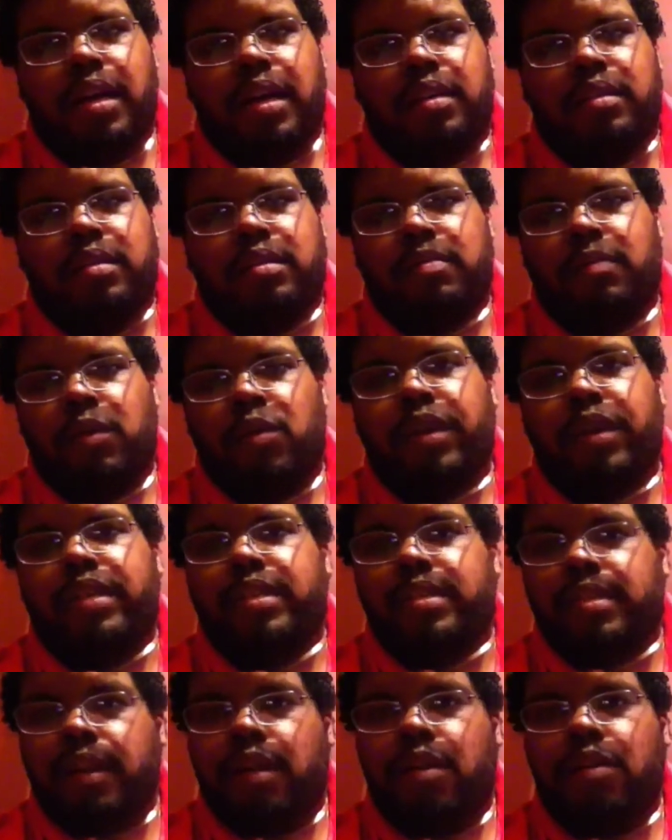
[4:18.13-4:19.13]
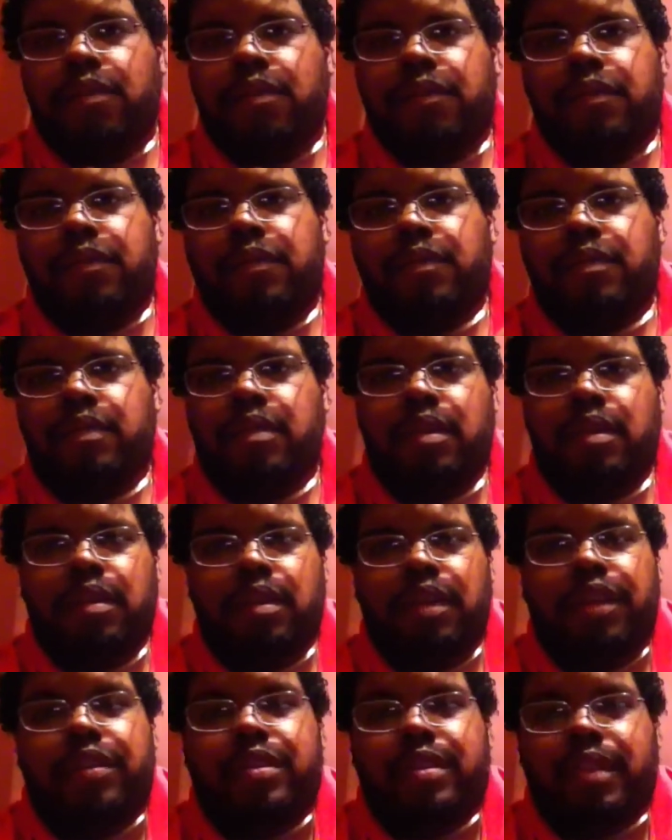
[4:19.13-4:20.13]
smoke itself,
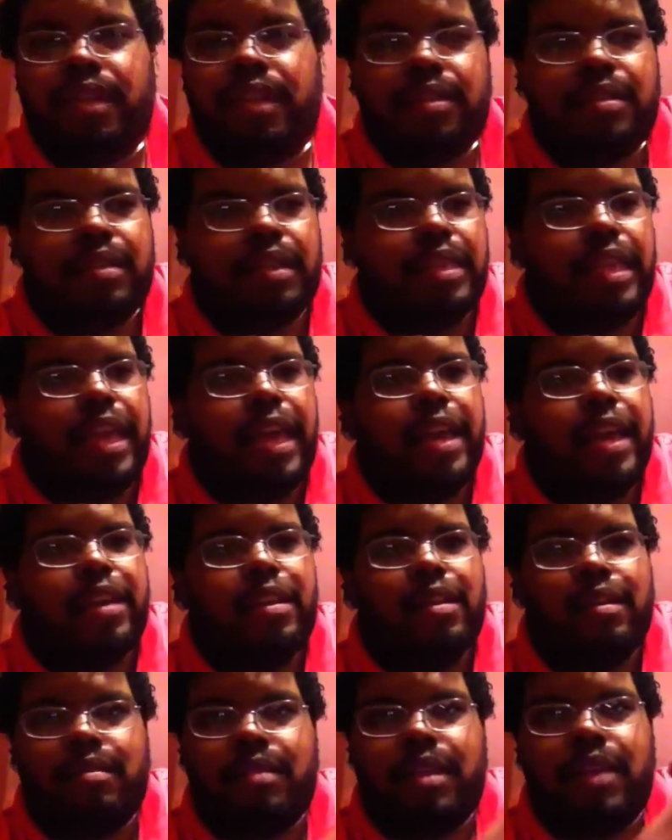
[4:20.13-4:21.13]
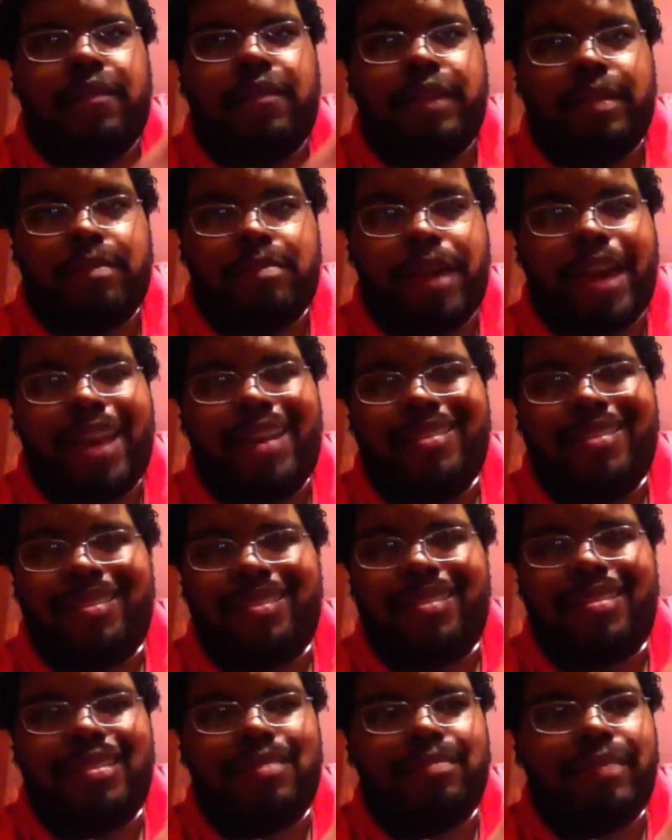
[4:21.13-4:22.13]
you're tasting that, it definitely
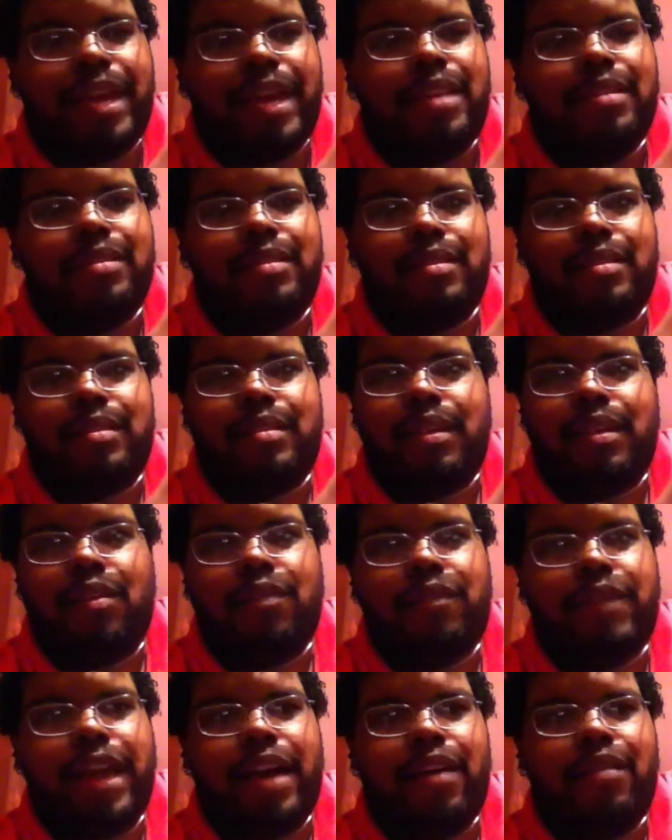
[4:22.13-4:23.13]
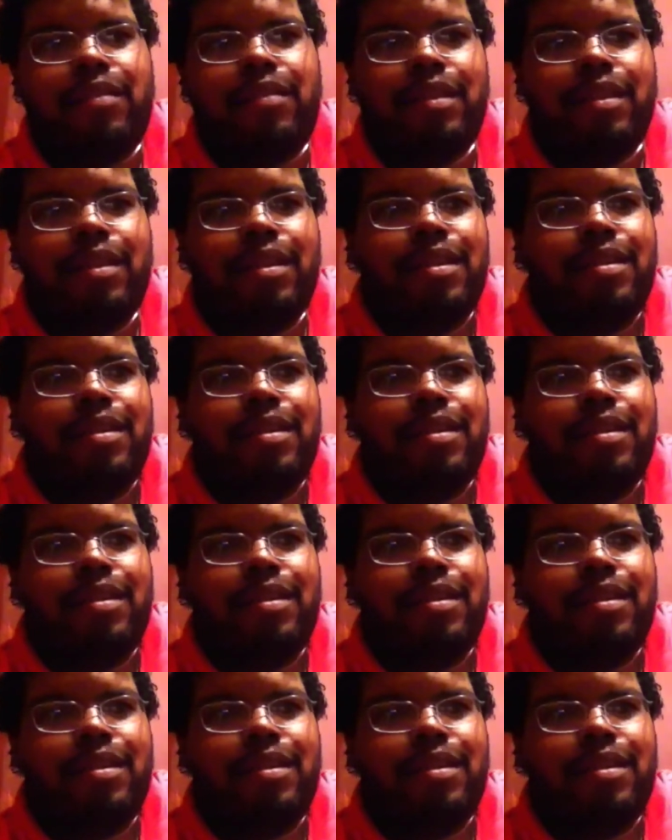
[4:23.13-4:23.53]
balances itself out.